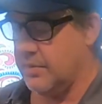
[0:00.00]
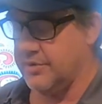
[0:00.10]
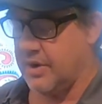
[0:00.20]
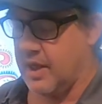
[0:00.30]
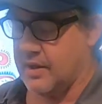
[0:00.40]

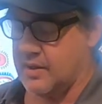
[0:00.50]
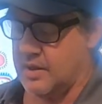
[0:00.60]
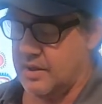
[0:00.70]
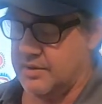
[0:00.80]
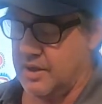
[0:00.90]
Looks like
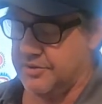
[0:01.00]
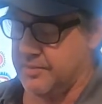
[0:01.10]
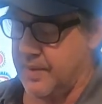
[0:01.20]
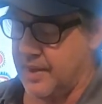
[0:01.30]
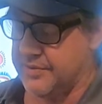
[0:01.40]

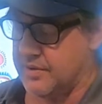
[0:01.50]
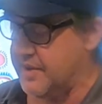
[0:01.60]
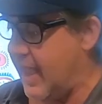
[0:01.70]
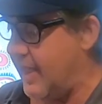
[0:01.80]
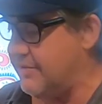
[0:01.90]
tells about the
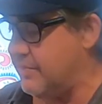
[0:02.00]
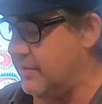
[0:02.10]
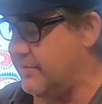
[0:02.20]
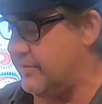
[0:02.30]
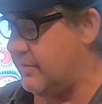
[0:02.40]

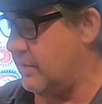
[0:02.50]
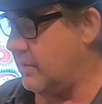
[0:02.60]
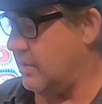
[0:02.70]
attachments.